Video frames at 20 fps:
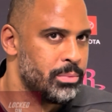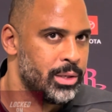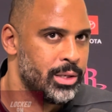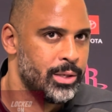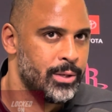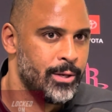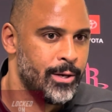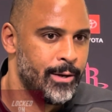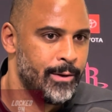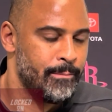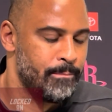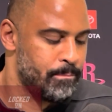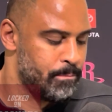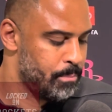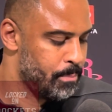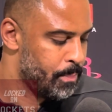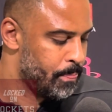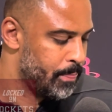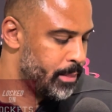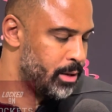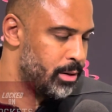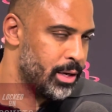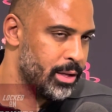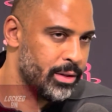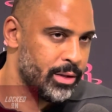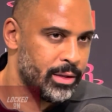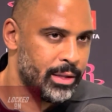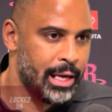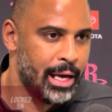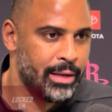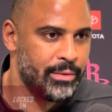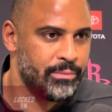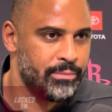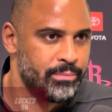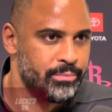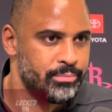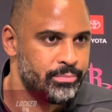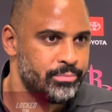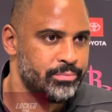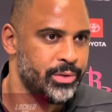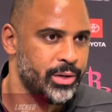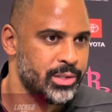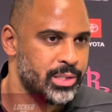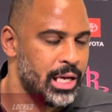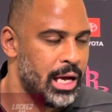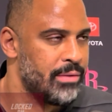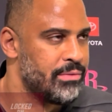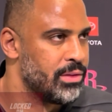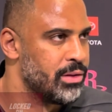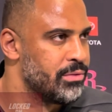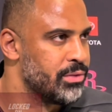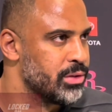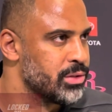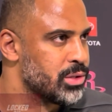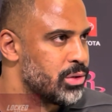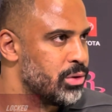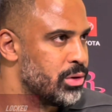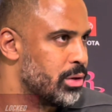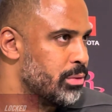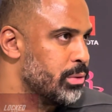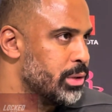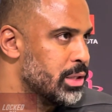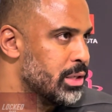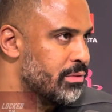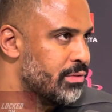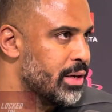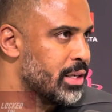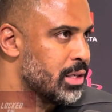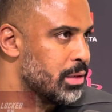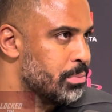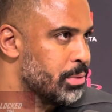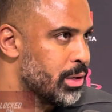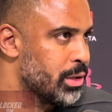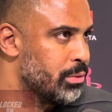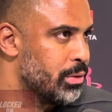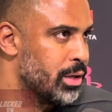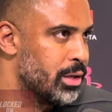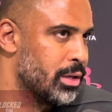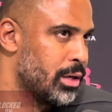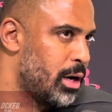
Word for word: But um, you know, other than that, first half of the first quarter we defended pretty well.